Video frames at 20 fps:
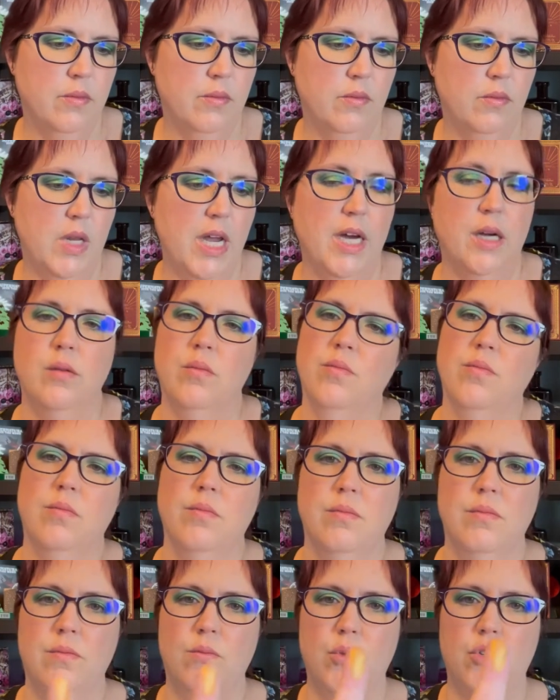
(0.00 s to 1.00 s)
Yeah,
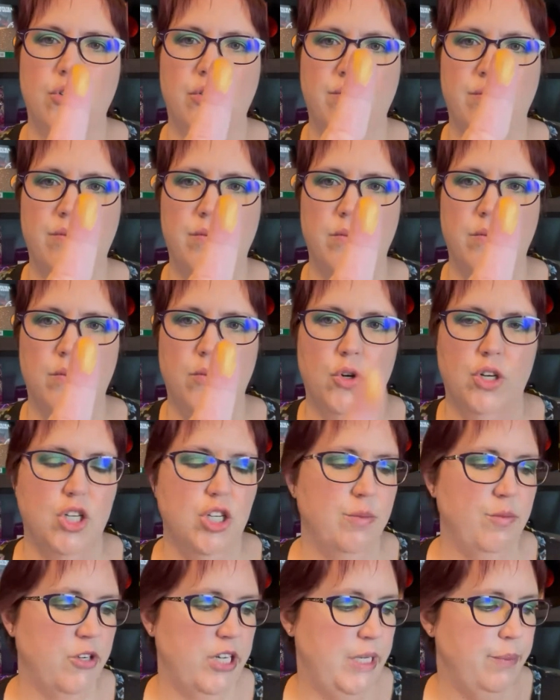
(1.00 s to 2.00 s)
more
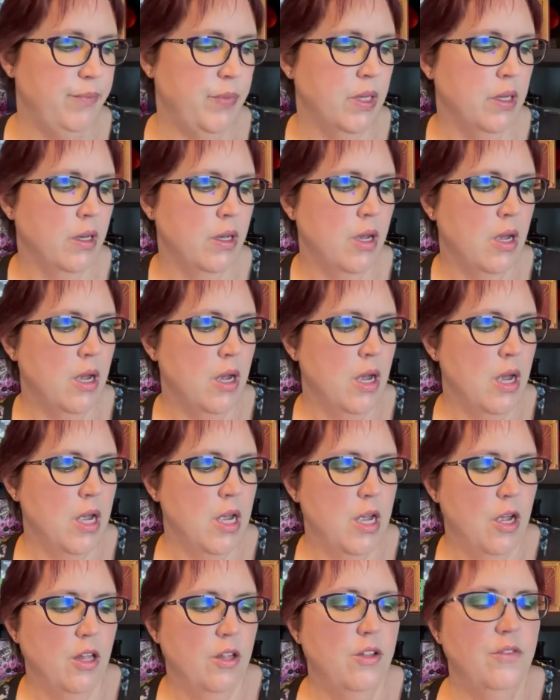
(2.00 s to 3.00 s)
shimmery.
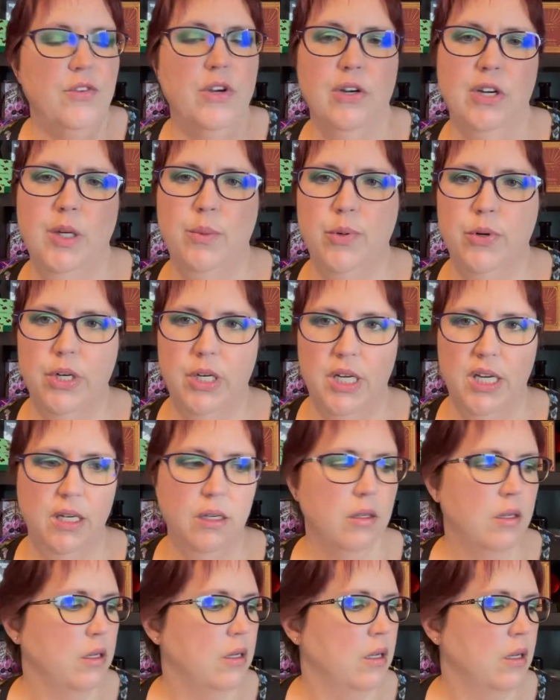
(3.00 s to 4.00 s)
Very pretty.
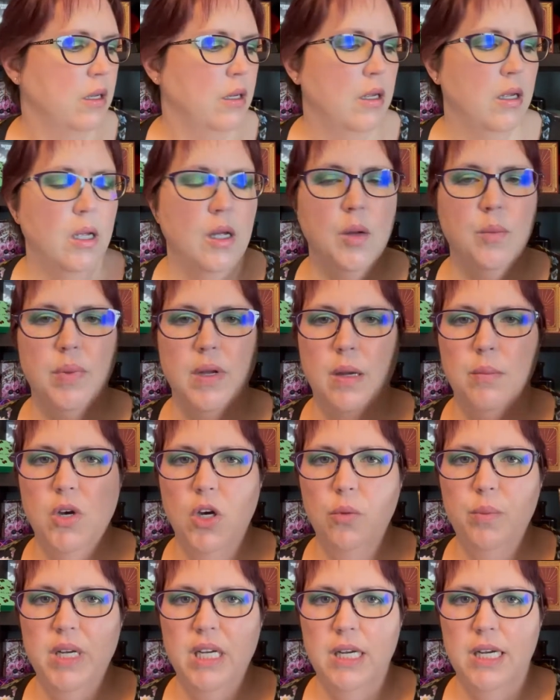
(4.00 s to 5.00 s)
But I'm
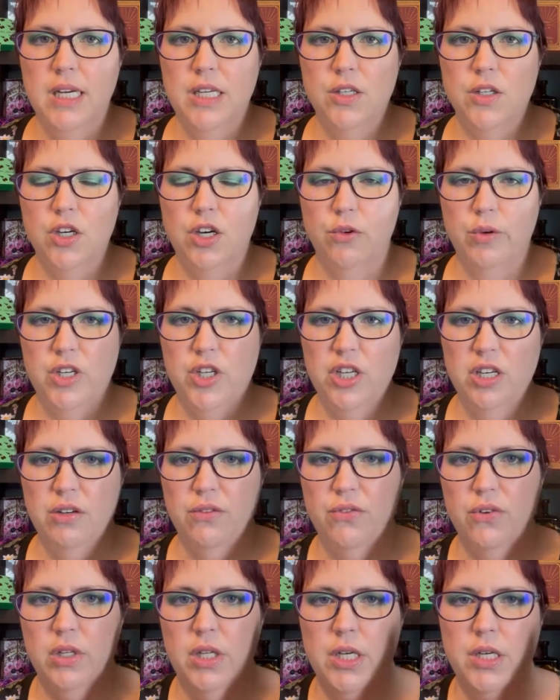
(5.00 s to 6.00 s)
hoping I start reaching
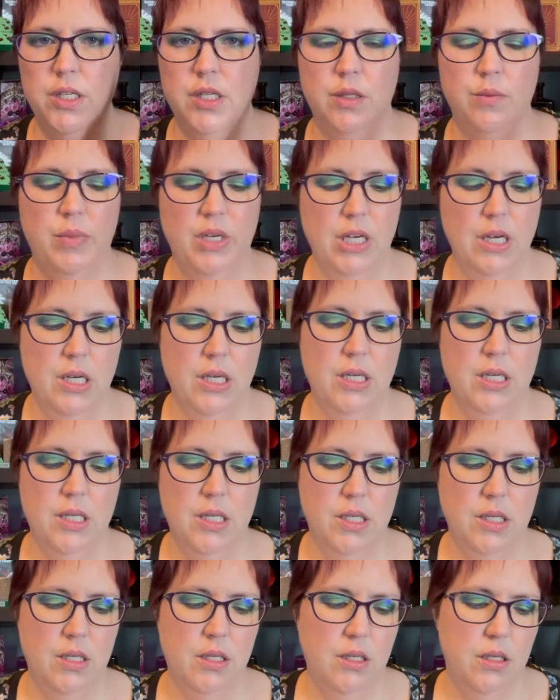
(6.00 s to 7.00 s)
for this
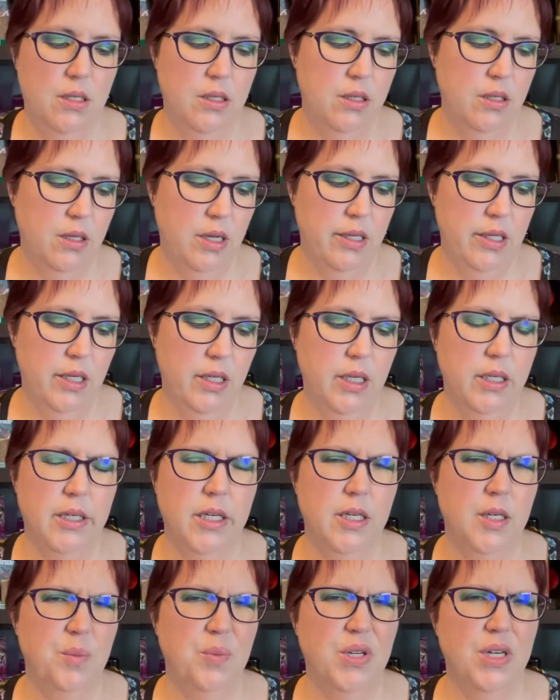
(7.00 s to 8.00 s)
because I think I
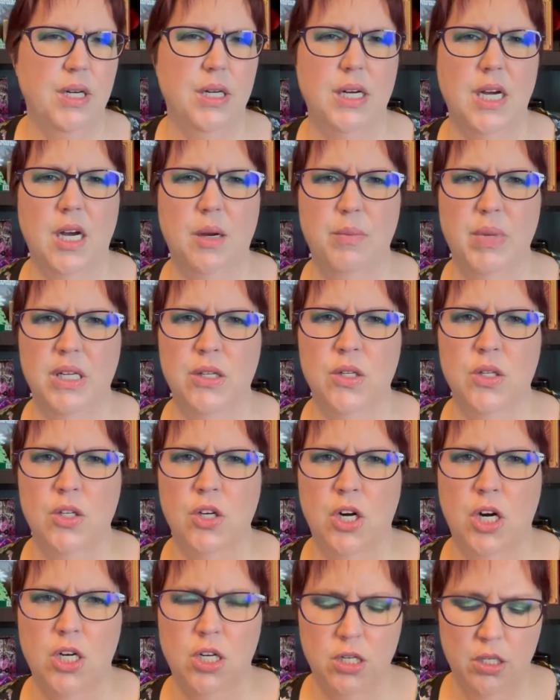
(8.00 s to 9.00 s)
need to put it up and
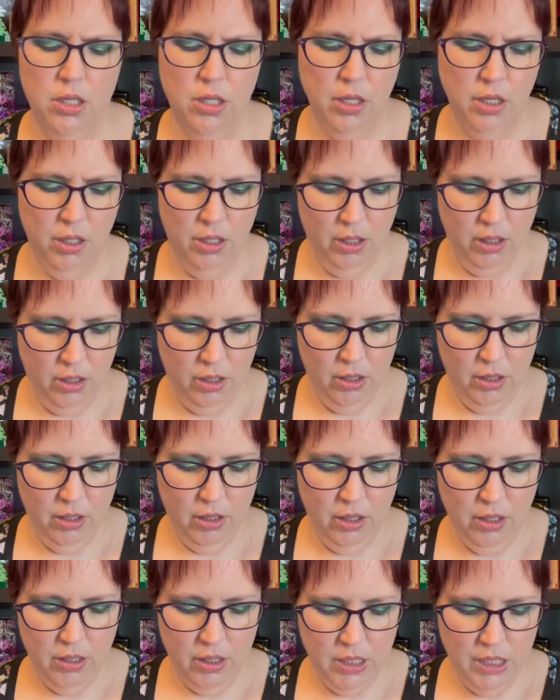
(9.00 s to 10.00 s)
start.
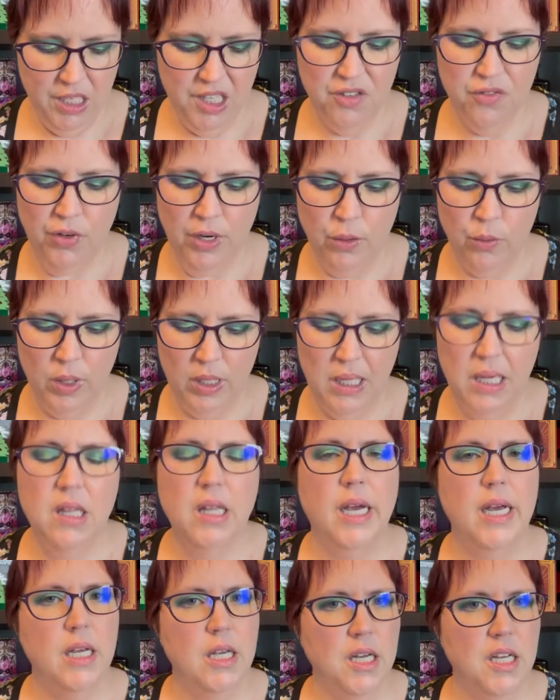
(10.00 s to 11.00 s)
See if I really
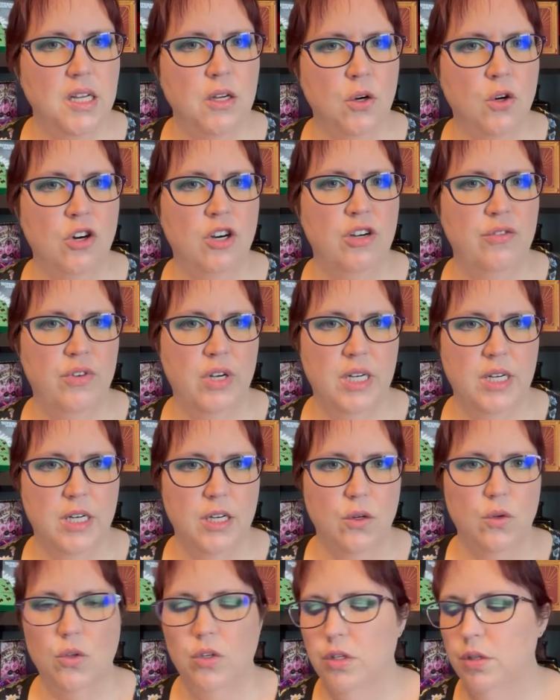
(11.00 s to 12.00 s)
like it or if I
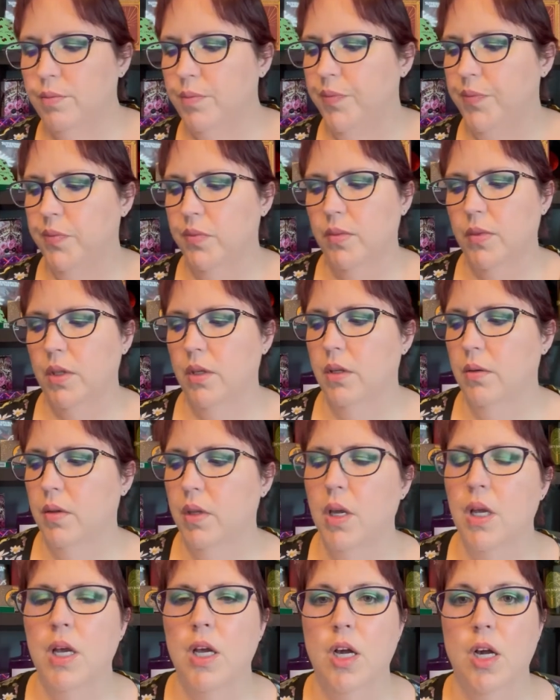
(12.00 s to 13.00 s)
don't.
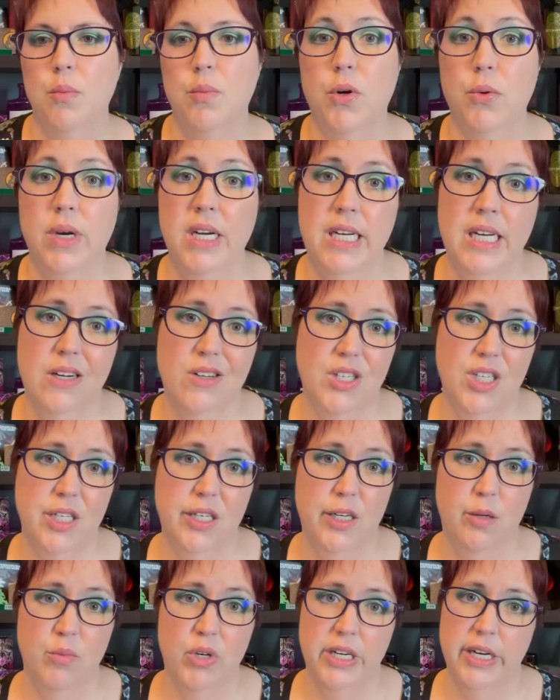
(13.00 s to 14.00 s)
But right now it's at
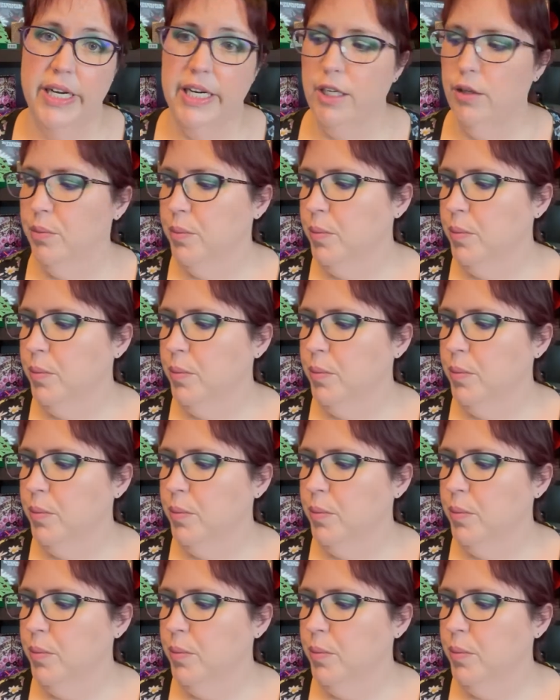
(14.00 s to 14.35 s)
number 9.